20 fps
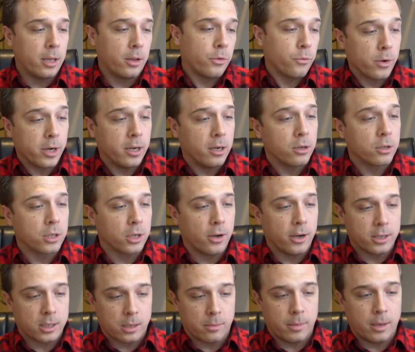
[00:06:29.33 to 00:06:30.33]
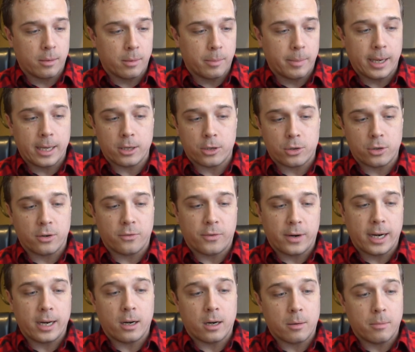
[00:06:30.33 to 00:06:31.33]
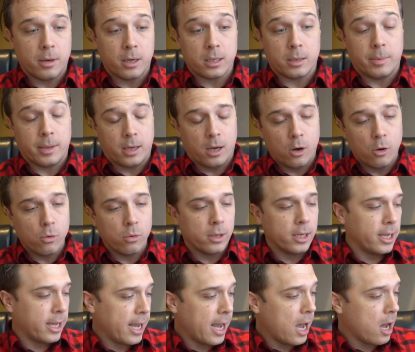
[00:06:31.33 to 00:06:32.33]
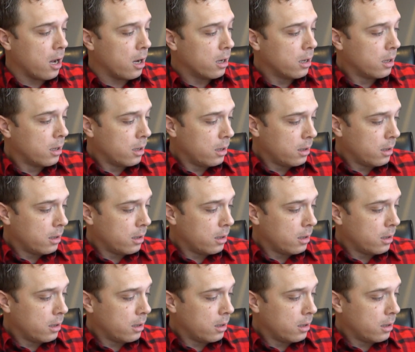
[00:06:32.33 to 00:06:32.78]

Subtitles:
that 3 years ago I was going to be able to buy this drone for $800, I'd be like, holy cow,